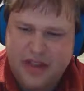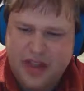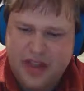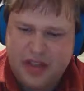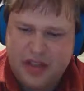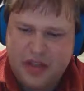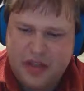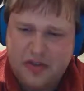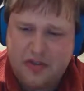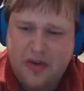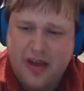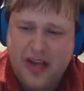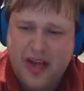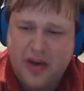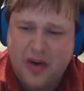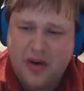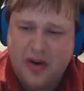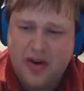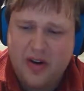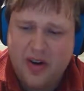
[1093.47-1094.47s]
Yet to my
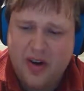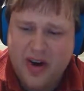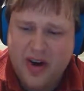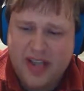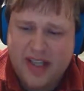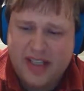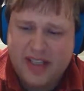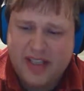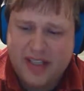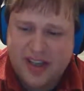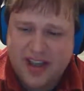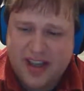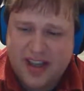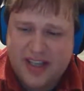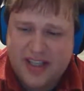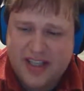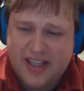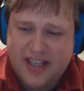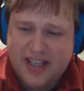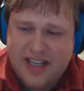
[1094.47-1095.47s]
horror I saw
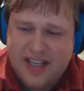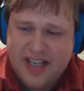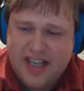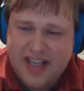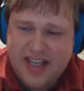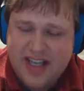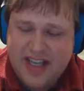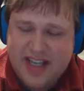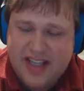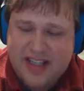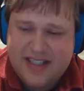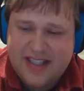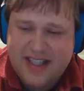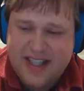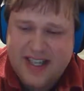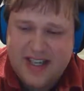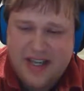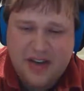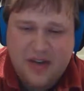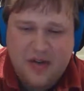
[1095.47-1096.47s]
it in its
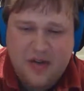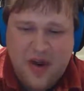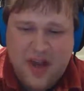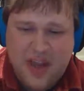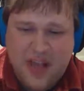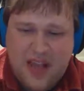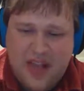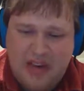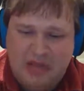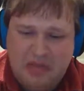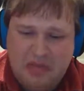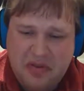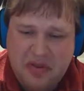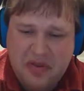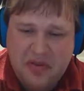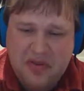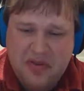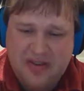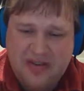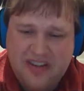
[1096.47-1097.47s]
eaten away and
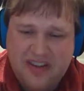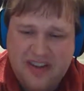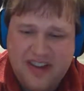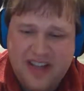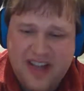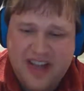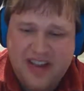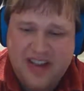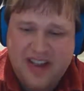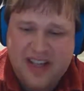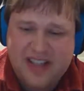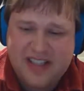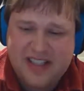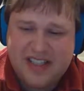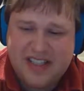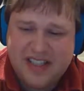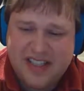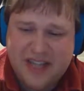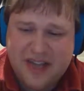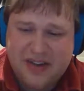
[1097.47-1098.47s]
bone-revealing outlines a
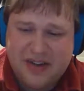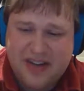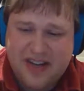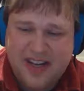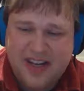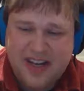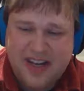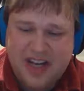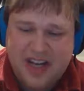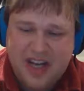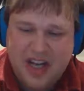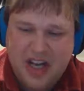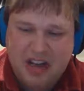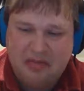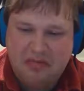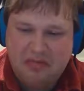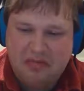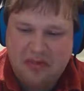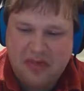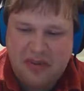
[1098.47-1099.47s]
leering,
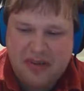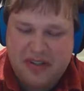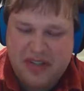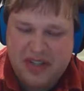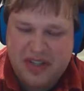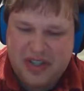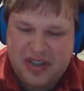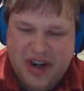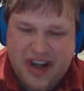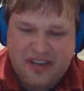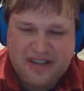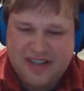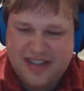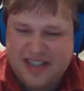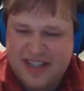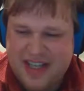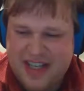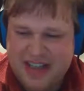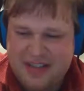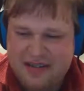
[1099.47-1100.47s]
abhorrent
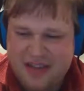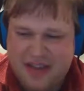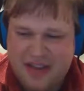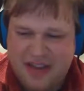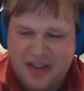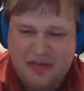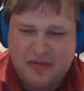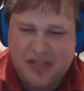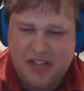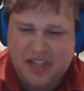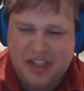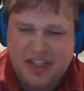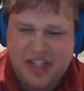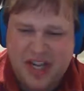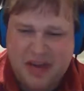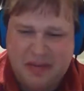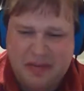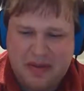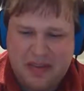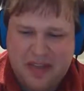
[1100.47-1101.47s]
travesty of the human
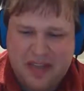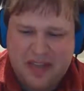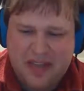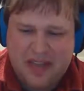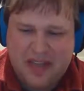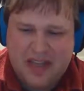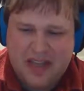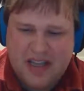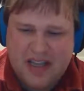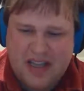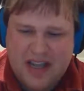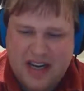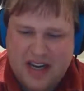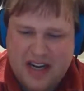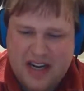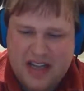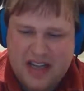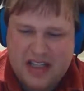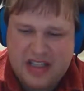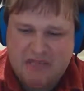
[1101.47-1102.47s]
shape, and
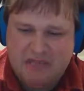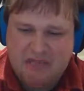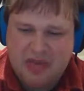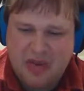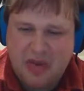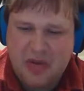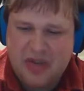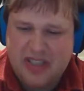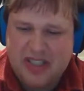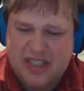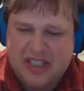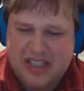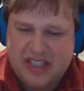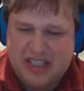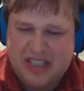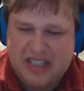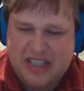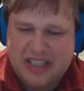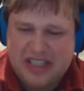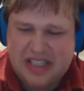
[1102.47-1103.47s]
in its moldy,
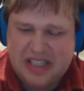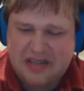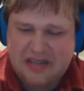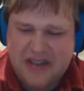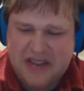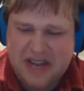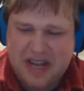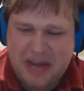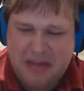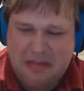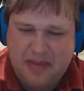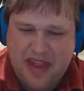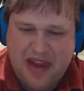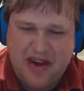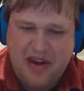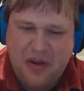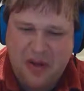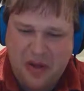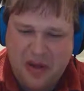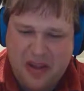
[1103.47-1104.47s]
disintegrating
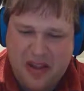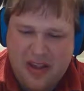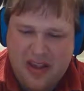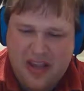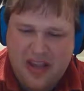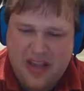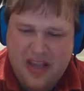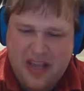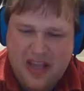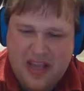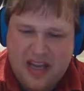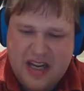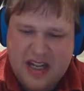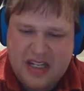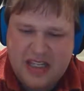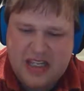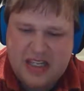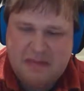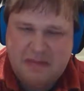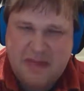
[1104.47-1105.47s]
apparel an
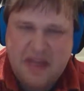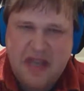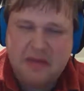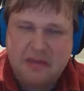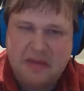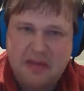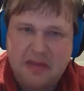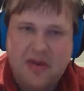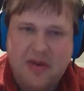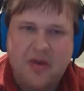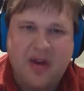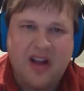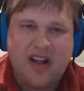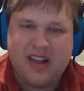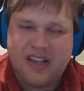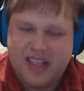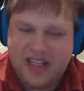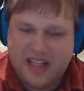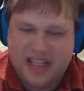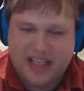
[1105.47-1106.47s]
unspeakable
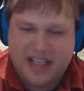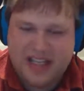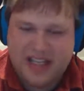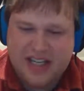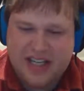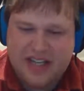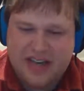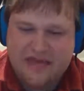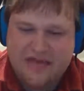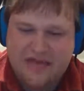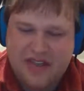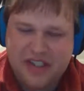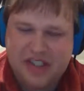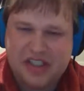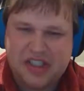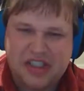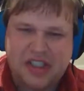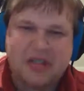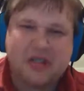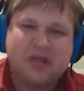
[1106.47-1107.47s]
quality that
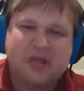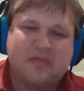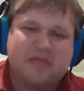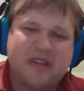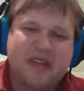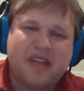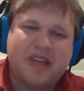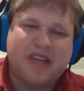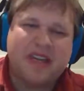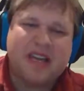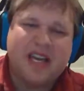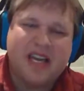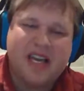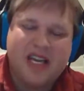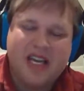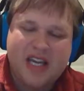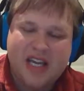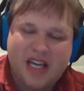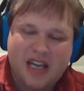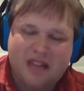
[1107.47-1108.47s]
chilled me
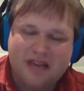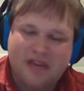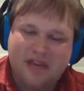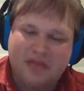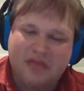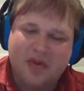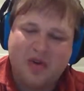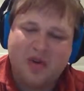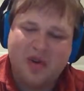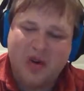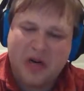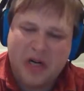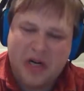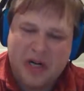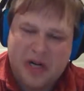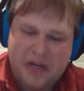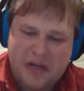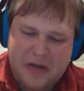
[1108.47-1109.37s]
even more.